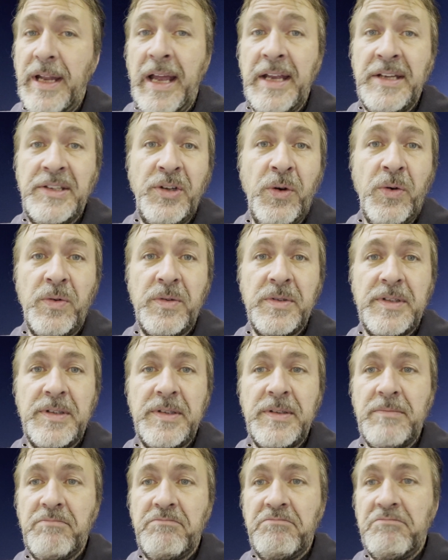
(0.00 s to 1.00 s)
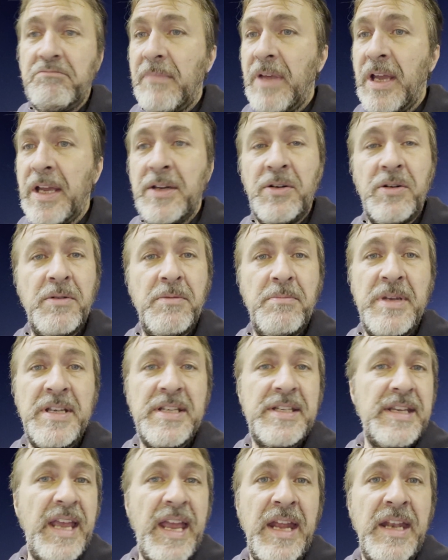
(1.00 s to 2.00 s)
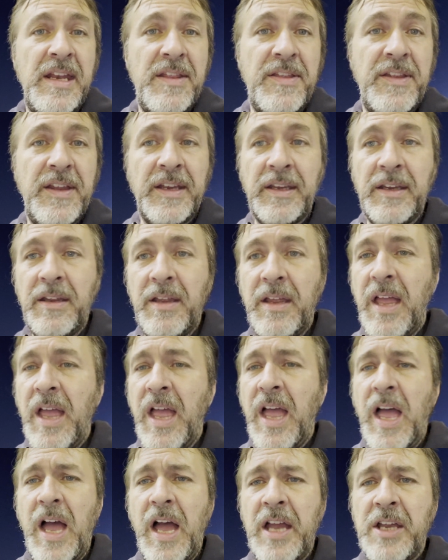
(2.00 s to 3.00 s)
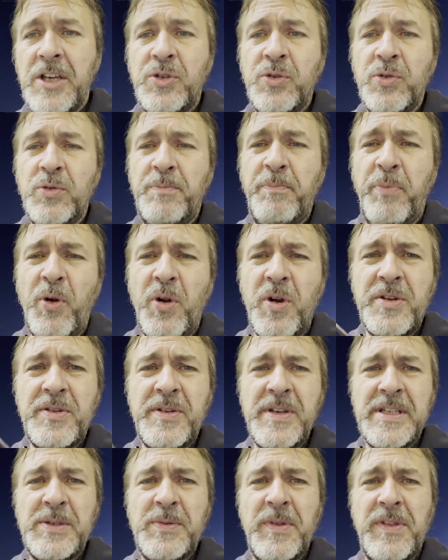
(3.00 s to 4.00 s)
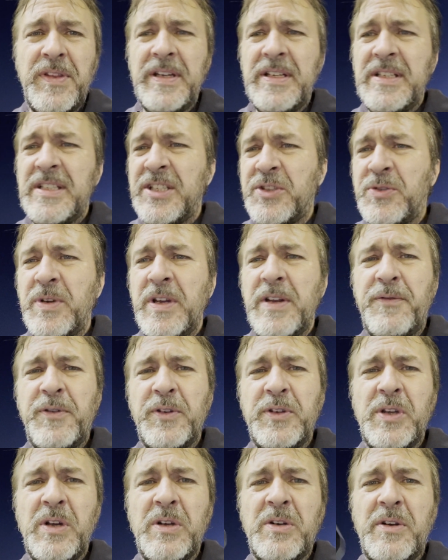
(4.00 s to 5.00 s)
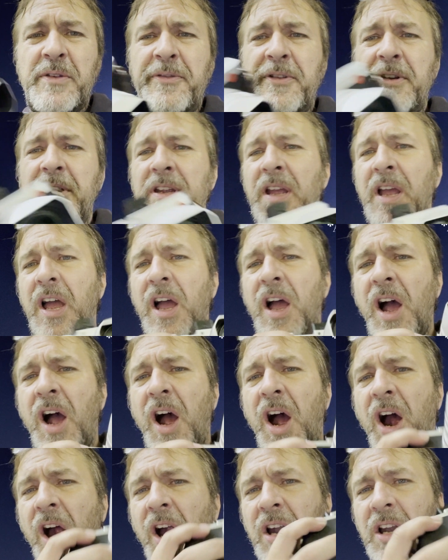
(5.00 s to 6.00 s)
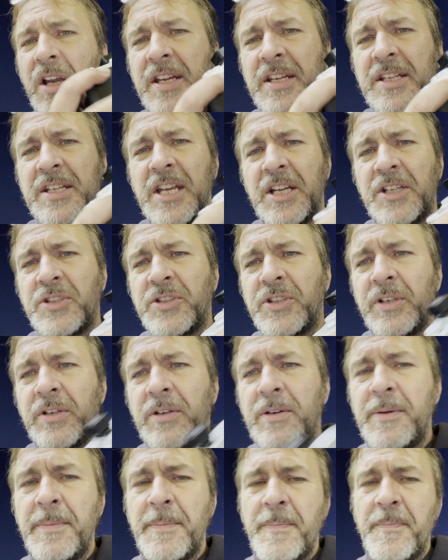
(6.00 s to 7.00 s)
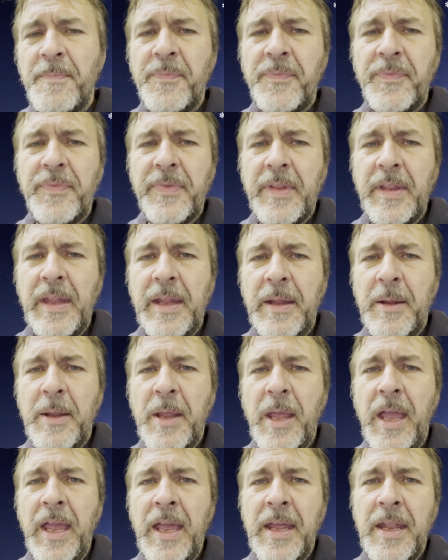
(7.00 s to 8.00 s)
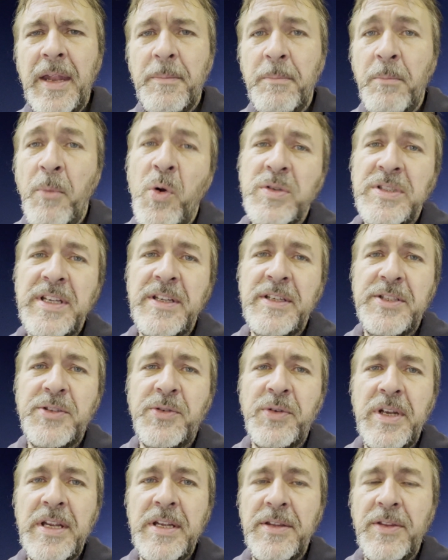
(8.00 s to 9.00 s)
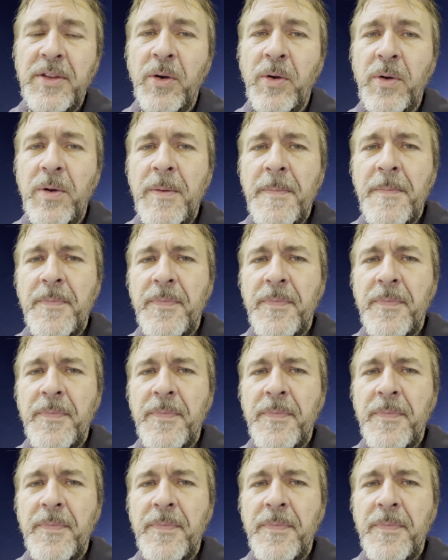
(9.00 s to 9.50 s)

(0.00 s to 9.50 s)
I don't miss anything. I shoot portraits with it, street photography, architecture, mostly street though.